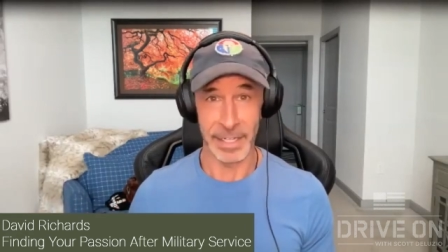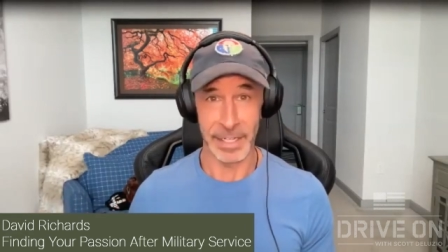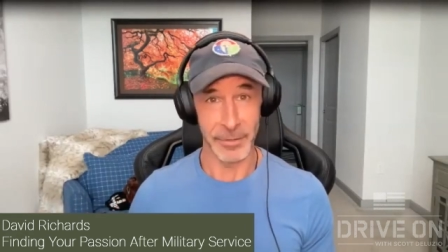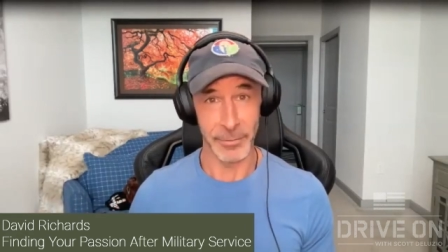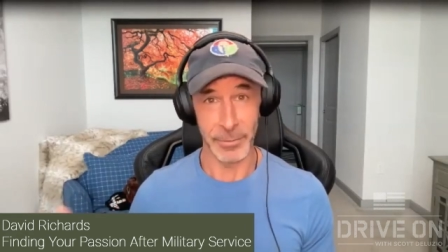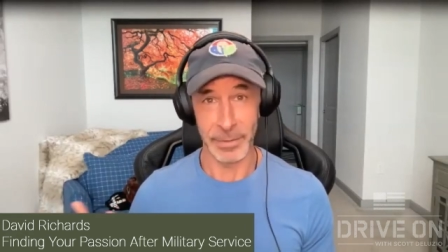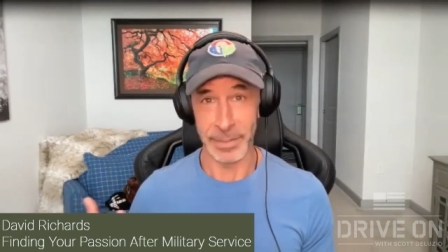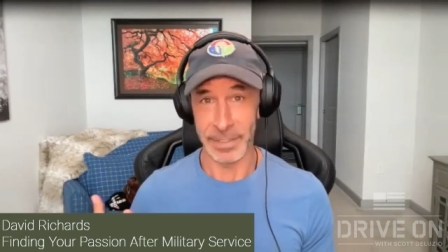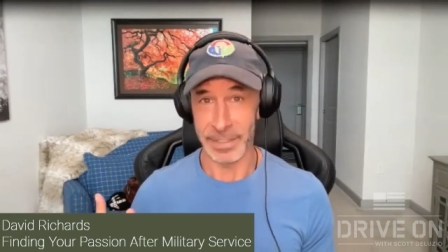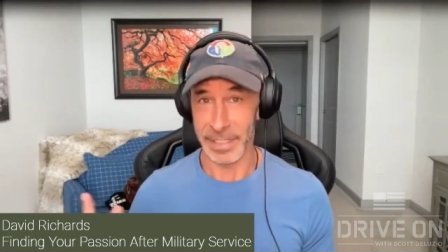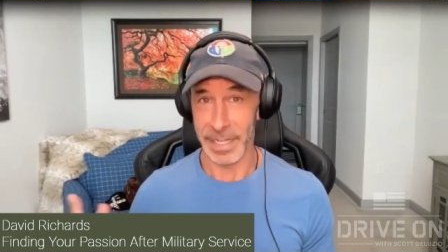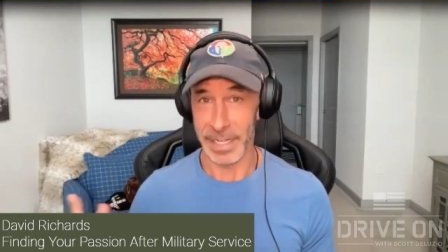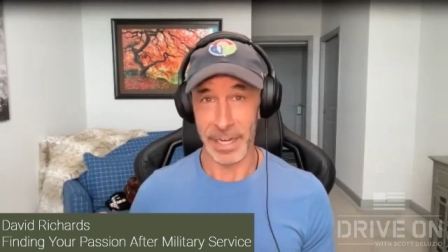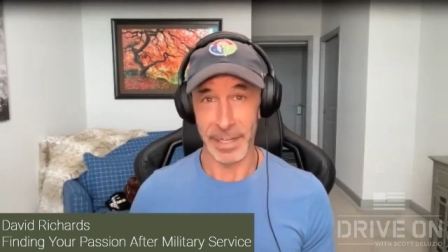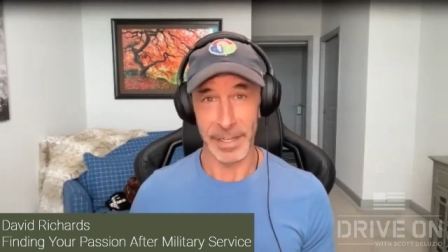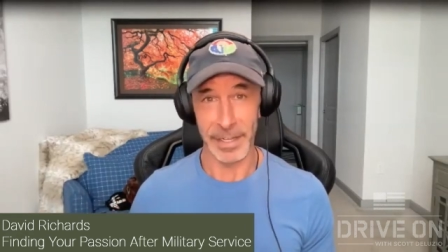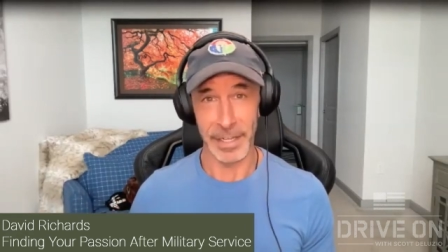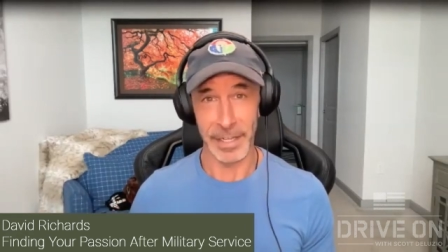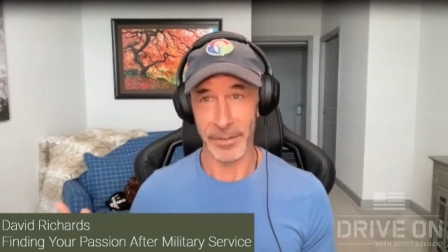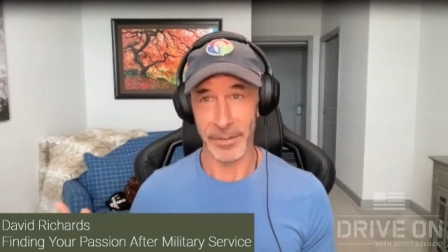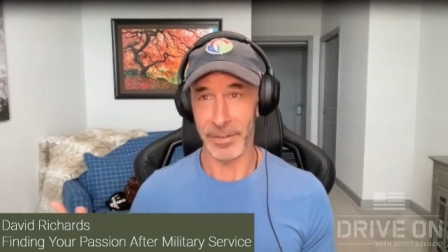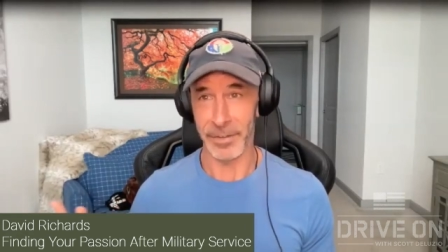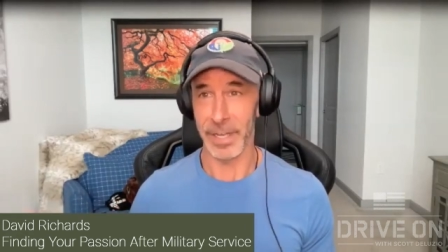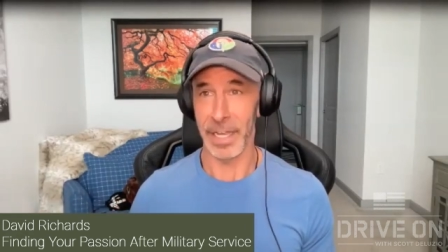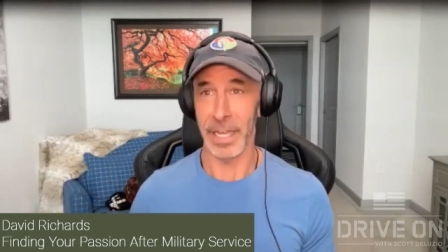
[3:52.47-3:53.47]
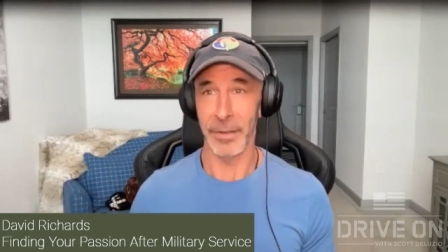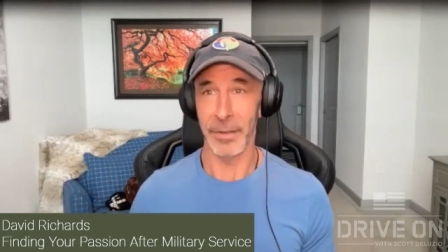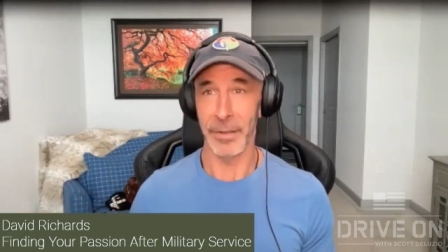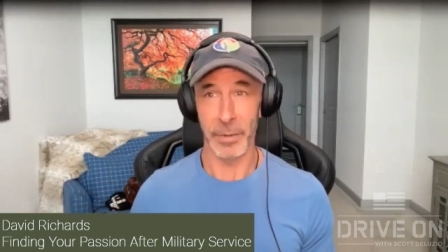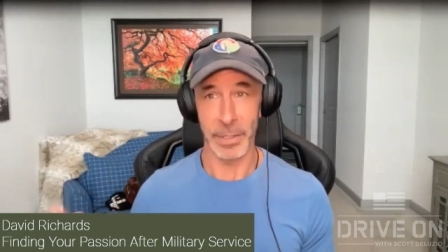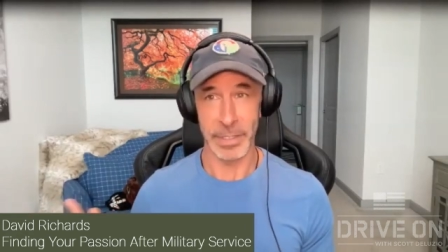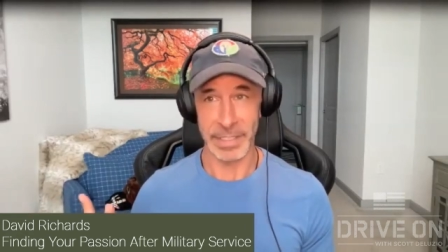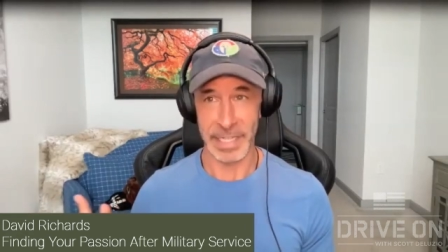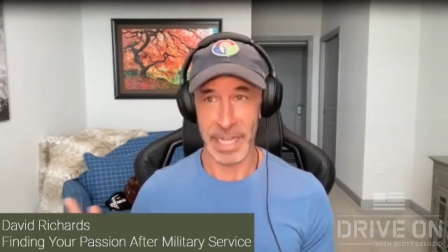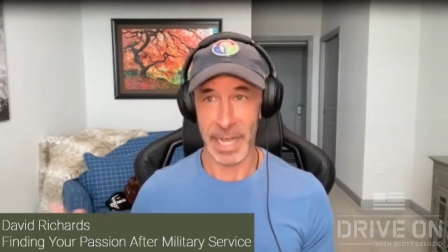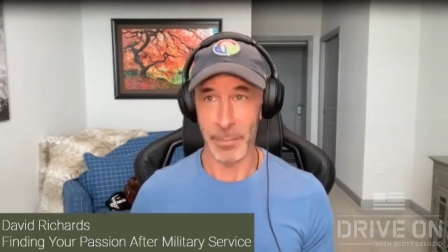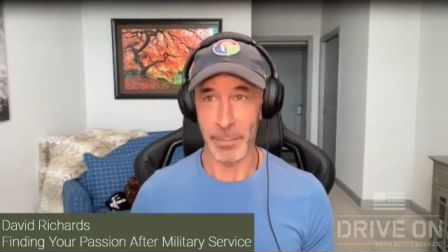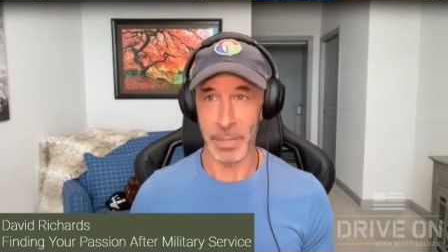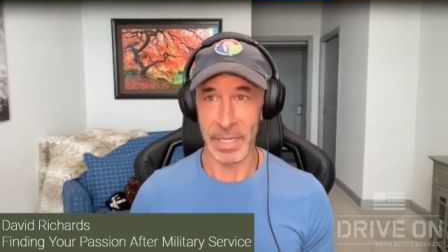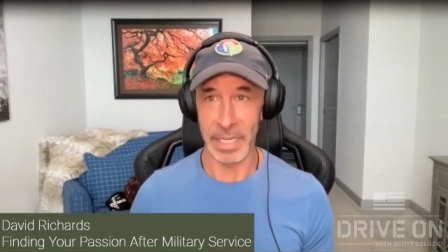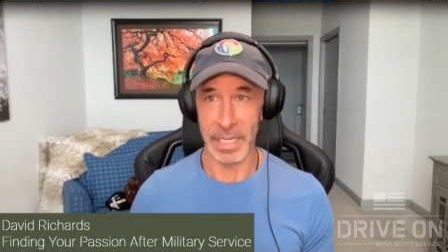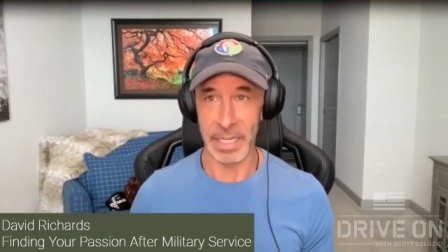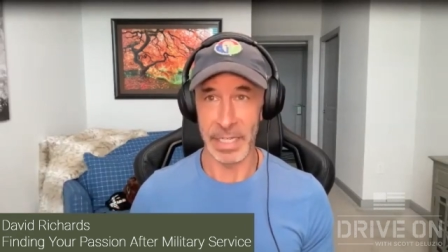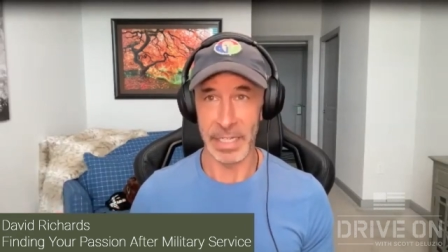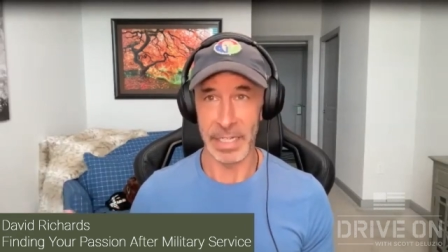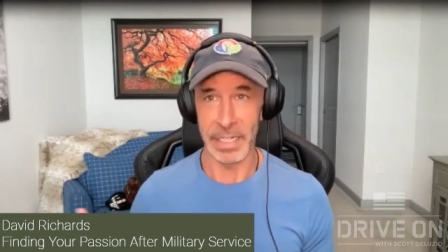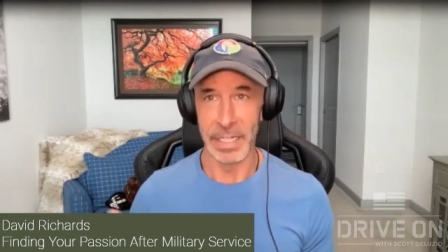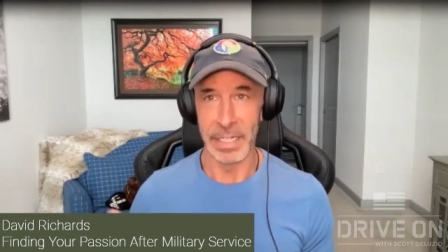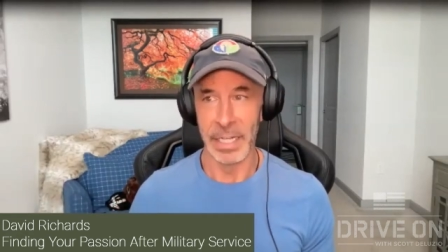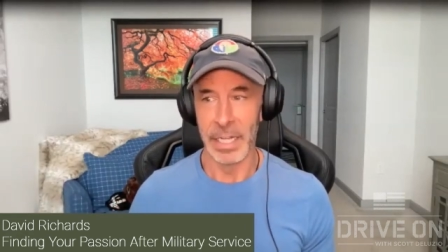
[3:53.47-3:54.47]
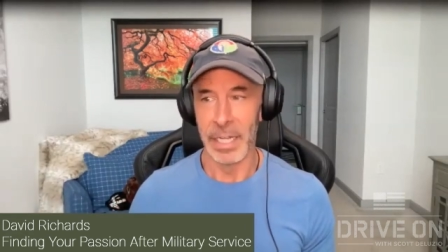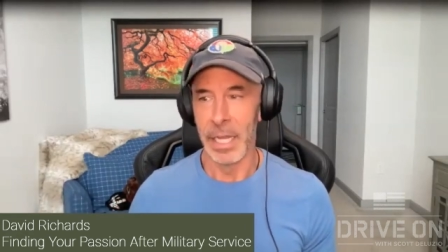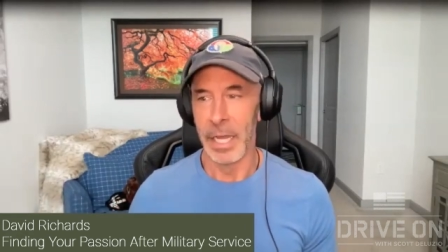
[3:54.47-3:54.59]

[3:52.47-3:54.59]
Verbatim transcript: and it was kind of like, okay, what does that mean?